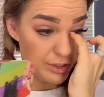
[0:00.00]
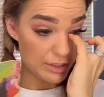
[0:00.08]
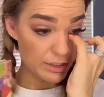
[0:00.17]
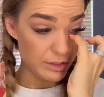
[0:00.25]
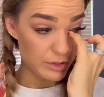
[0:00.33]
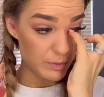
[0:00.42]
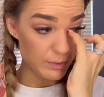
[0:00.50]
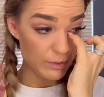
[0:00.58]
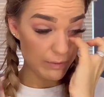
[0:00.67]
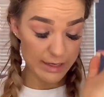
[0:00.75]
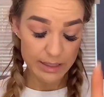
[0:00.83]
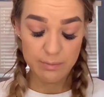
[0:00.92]
is a super
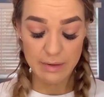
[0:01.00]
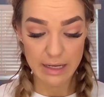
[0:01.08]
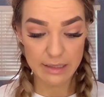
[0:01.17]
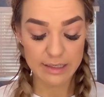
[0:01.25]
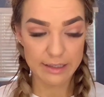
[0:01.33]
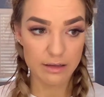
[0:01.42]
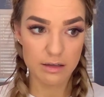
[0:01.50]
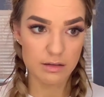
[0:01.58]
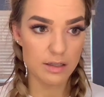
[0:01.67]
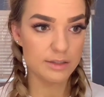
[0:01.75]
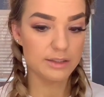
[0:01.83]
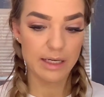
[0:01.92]
random palette I got a
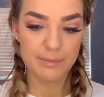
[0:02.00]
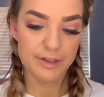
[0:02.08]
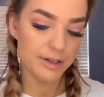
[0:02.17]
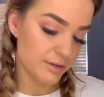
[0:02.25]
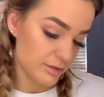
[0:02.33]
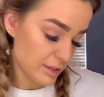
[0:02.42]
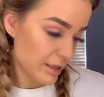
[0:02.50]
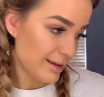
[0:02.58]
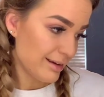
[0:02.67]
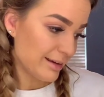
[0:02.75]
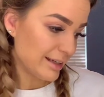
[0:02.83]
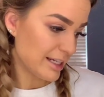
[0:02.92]
long time ago.
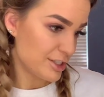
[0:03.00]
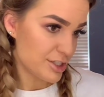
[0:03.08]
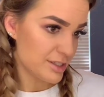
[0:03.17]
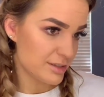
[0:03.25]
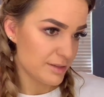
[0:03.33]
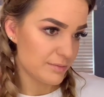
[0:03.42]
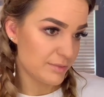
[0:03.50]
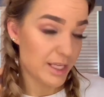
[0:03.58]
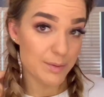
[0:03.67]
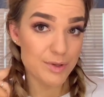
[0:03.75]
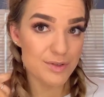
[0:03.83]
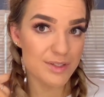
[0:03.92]
And I just
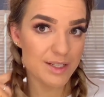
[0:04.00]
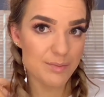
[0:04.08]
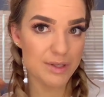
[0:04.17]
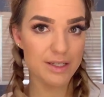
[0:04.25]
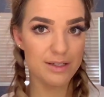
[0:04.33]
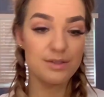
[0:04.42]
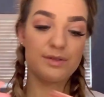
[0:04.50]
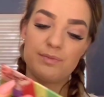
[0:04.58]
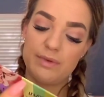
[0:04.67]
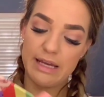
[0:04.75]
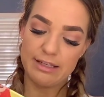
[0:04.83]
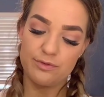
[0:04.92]
keep using it because
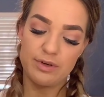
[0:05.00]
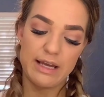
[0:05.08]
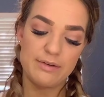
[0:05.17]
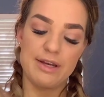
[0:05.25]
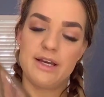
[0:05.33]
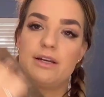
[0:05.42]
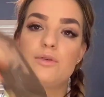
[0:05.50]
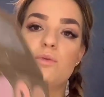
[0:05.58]
it hasn't run out yet and it